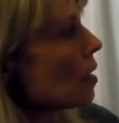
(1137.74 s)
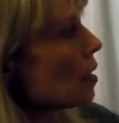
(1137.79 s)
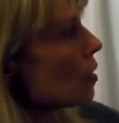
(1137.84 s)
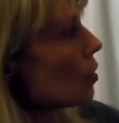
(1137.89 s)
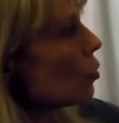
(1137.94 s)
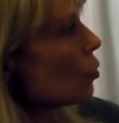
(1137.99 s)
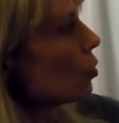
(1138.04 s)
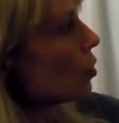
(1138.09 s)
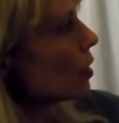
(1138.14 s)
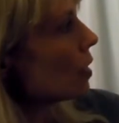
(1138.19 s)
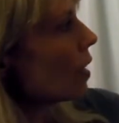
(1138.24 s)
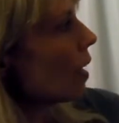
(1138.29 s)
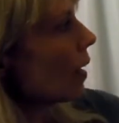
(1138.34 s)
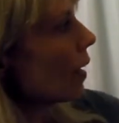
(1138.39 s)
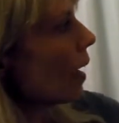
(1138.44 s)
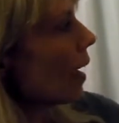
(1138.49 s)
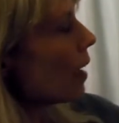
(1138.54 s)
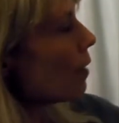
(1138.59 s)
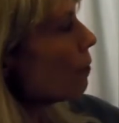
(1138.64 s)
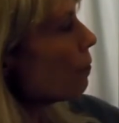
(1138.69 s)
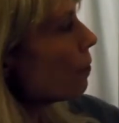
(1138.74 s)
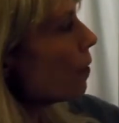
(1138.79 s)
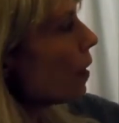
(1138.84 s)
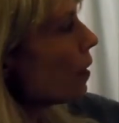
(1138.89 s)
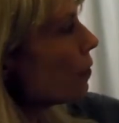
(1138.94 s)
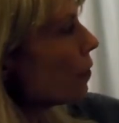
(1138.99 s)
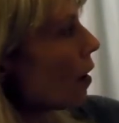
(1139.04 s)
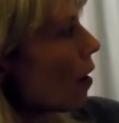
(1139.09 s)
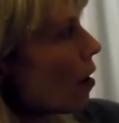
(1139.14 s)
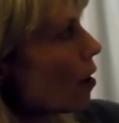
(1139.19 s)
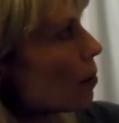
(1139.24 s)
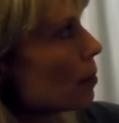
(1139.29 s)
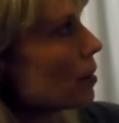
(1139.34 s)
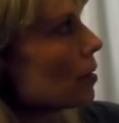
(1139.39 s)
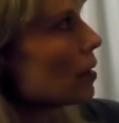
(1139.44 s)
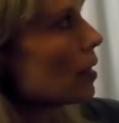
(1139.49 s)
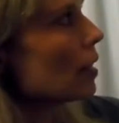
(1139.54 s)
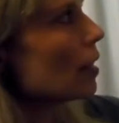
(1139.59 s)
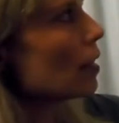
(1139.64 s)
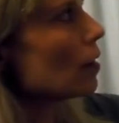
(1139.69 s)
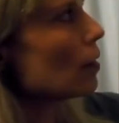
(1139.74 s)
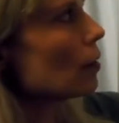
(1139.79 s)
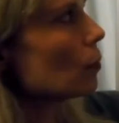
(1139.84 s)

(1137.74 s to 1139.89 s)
You see I have 5 carbons here,